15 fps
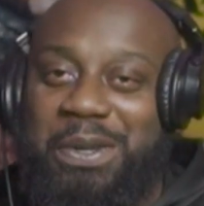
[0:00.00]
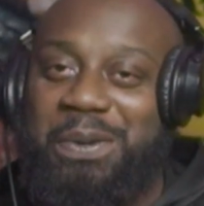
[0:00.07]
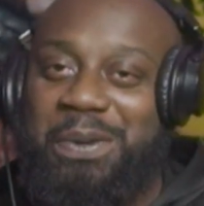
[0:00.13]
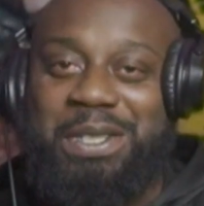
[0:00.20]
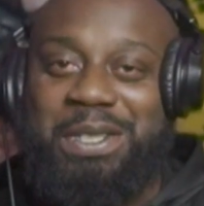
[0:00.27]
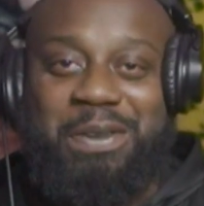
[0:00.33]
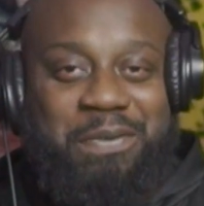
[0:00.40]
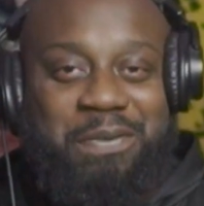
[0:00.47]

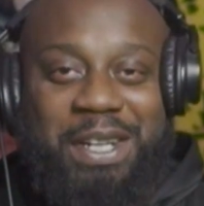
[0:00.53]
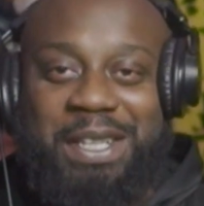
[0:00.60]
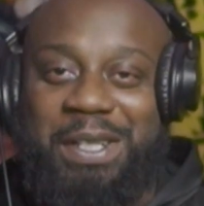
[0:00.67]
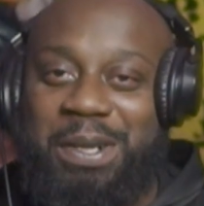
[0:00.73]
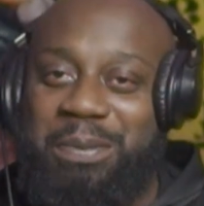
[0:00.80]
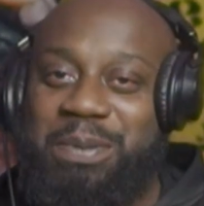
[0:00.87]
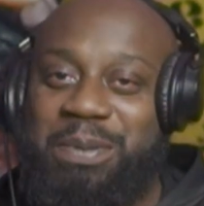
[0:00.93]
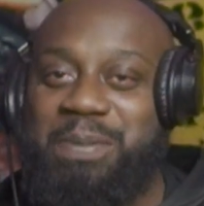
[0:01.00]
it's affecting
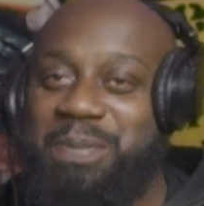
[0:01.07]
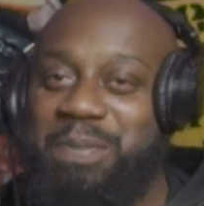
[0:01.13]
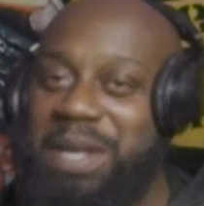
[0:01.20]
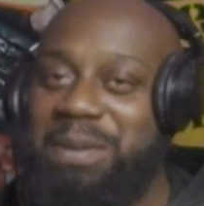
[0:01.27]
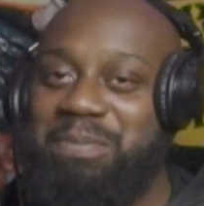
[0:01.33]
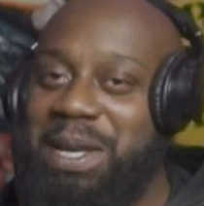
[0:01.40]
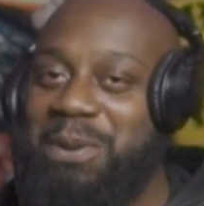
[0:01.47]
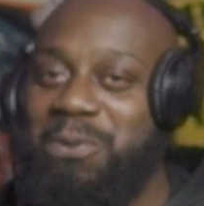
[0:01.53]
them in a big,
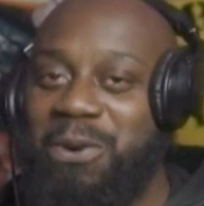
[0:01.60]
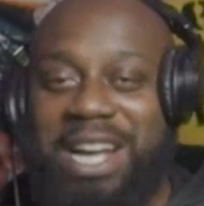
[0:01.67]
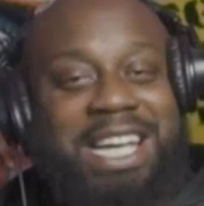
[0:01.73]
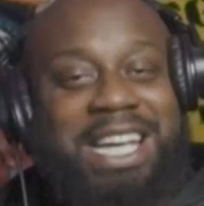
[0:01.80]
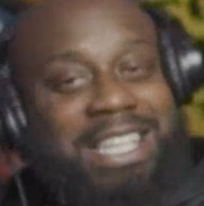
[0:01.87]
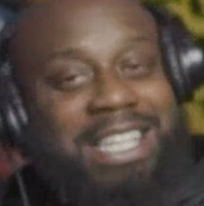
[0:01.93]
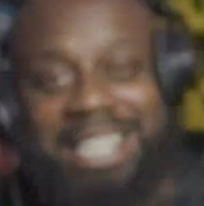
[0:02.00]
big way,